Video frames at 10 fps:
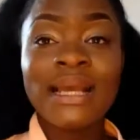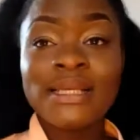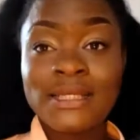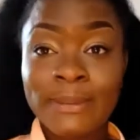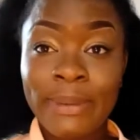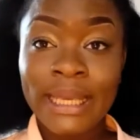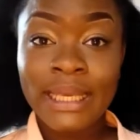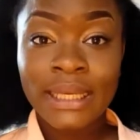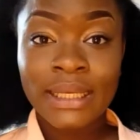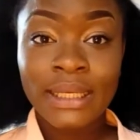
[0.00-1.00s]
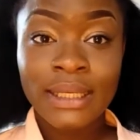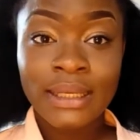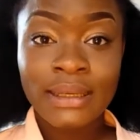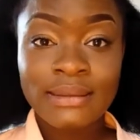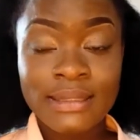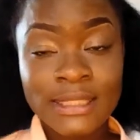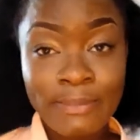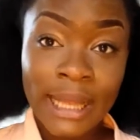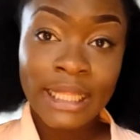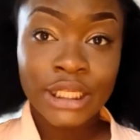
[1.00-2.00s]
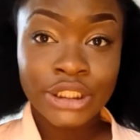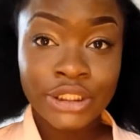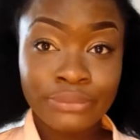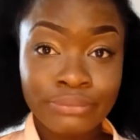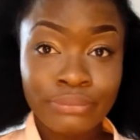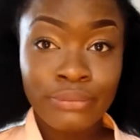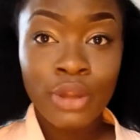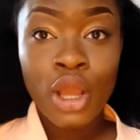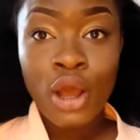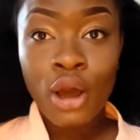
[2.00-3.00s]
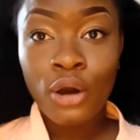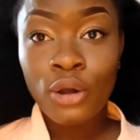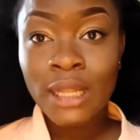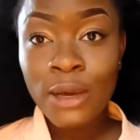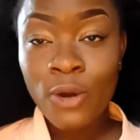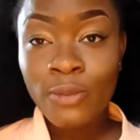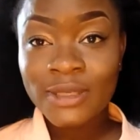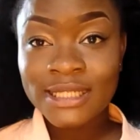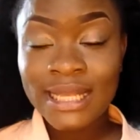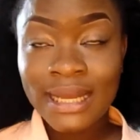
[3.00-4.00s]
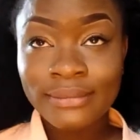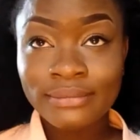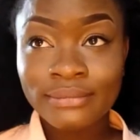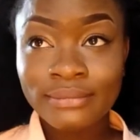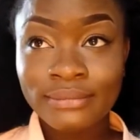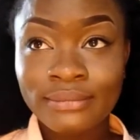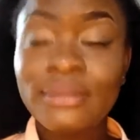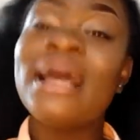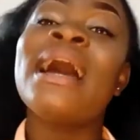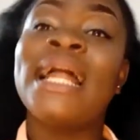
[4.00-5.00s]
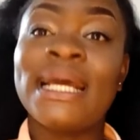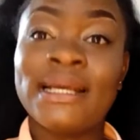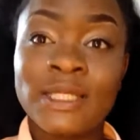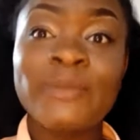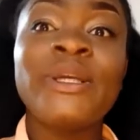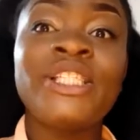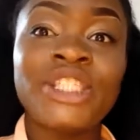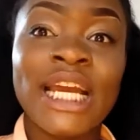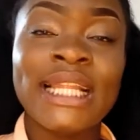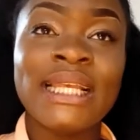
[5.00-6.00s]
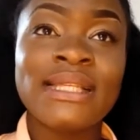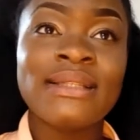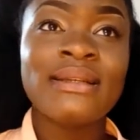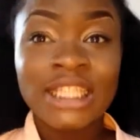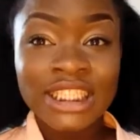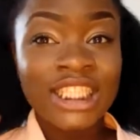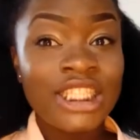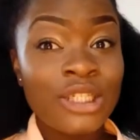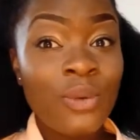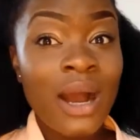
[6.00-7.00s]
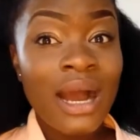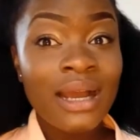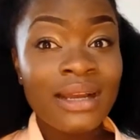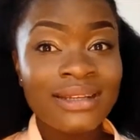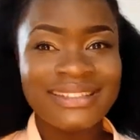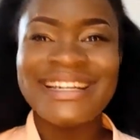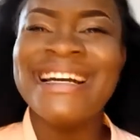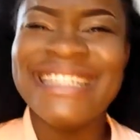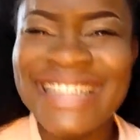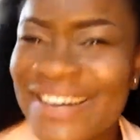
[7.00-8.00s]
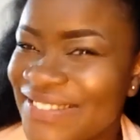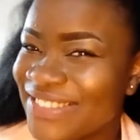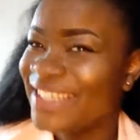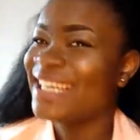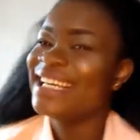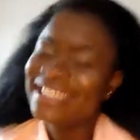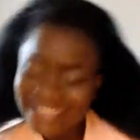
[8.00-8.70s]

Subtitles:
can speak Spanish. Hola, ¿cómo está? And I can speak Chinese. Chichiwa? No, I'm joking.